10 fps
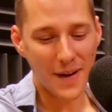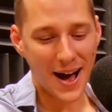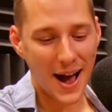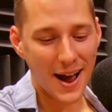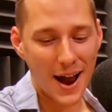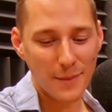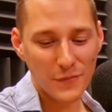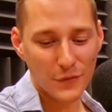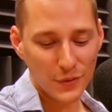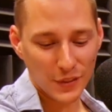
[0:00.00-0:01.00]
I'm
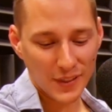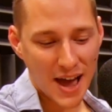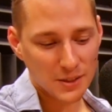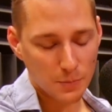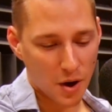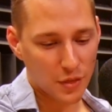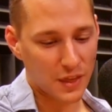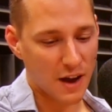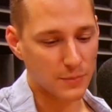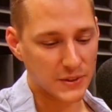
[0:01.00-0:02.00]
for the last month,
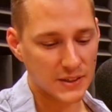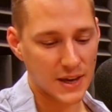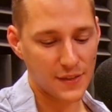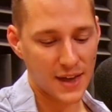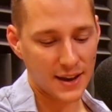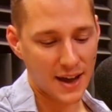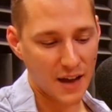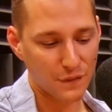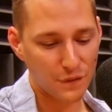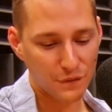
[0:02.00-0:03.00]
I've been saying that
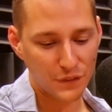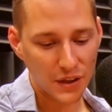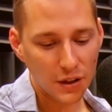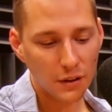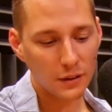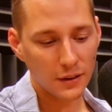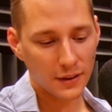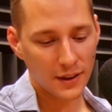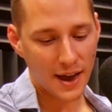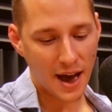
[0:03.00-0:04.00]
I feel
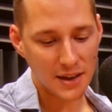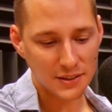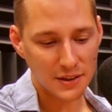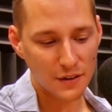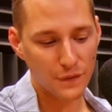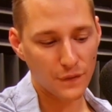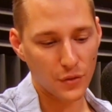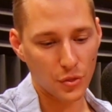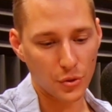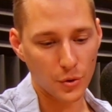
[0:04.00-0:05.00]
as if
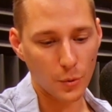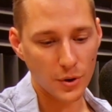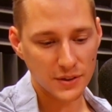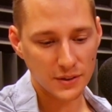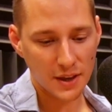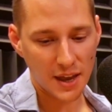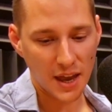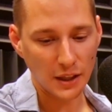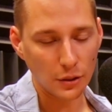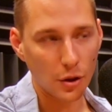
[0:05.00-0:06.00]
there was
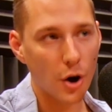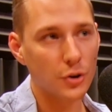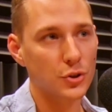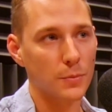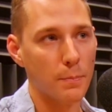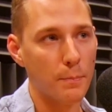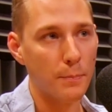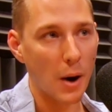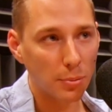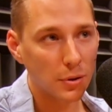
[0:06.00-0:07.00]
a larger
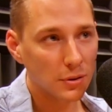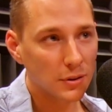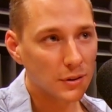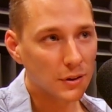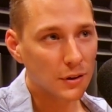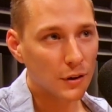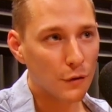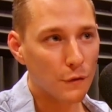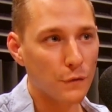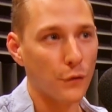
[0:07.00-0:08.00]
bubble
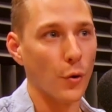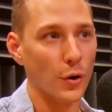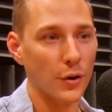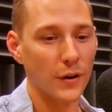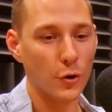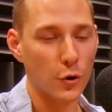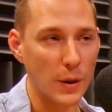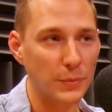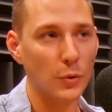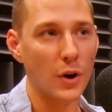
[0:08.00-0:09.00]
for
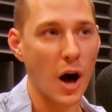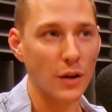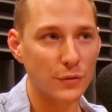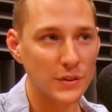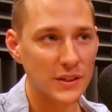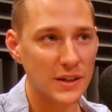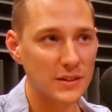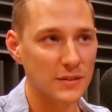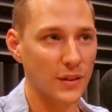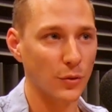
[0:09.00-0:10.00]
crypto
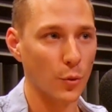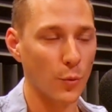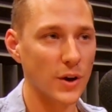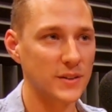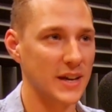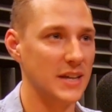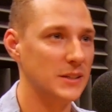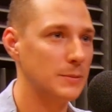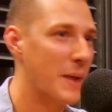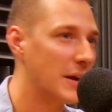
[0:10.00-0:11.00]
conferences than there was a
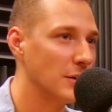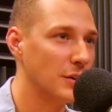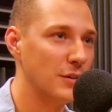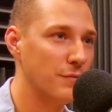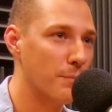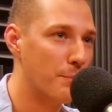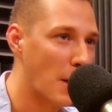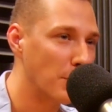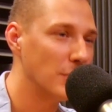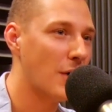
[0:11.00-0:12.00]
speculative
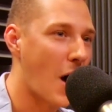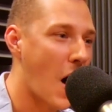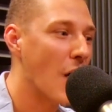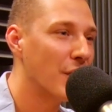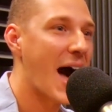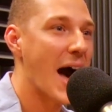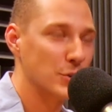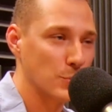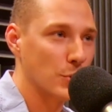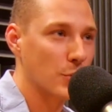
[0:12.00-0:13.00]
bubble on the actual